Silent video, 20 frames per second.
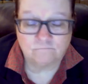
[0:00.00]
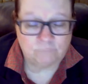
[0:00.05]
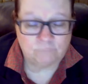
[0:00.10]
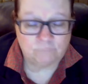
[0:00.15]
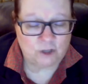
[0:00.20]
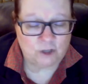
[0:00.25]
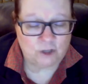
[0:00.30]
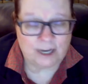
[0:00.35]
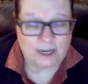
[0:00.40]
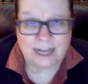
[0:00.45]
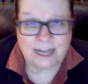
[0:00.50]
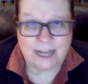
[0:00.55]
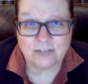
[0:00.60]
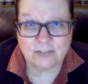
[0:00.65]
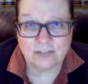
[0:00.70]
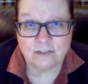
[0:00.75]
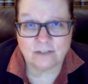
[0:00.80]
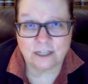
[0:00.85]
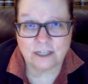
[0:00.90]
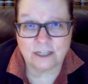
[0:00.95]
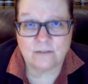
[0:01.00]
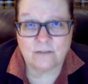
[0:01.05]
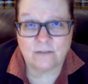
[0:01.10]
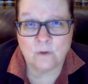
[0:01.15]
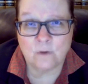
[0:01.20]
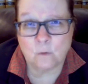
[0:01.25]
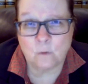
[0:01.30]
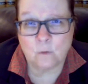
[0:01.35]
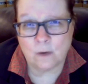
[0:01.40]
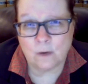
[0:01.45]
You got to ask yourself,
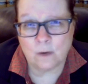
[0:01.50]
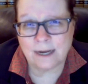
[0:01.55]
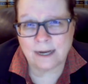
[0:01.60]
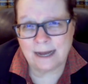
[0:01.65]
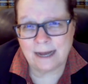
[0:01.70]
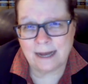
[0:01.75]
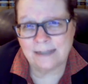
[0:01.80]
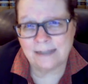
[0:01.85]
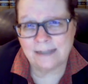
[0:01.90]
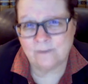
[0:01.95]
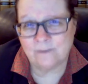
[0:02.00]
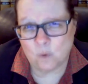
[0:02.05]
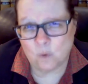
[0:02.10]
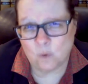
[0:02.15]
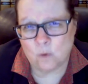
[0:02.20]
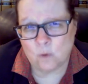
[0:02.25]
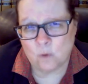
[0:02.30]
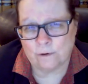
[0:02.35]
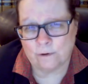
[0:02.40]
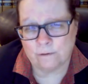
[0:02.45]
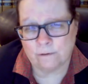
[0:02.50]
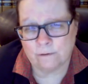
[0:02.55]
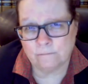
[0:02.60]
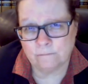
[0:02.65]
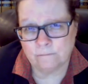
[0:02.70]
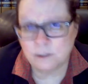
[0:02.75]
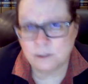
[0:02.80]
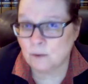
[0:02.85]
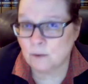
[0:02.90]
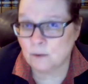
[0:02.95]
what kind of order
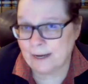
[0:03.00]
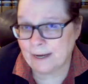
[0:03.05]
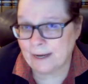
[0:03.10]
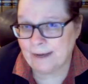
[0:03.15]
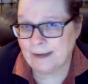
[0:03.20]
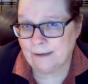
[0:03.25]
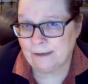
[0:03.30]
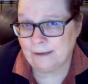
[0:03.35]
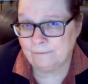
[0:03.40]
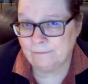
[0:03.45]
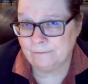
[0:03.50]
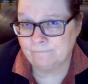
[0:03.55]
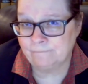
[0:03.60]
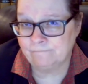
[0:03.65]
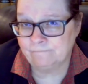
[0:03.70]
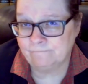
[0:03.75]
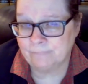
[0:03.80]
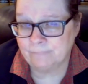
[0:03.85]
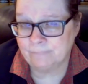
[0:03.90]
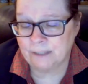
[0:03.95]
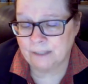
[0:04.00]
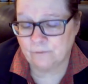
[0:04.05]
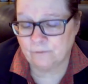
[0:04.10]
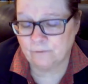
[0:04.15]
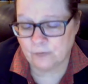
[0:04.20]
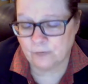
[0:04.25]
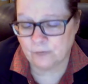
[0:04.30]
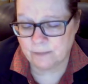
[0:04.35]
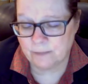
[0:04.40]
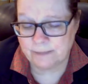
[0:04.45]
do I have in
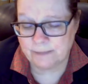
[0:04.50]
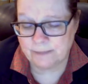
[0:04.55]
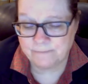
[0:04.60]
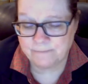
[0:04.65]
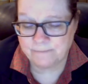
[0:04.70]
front of me?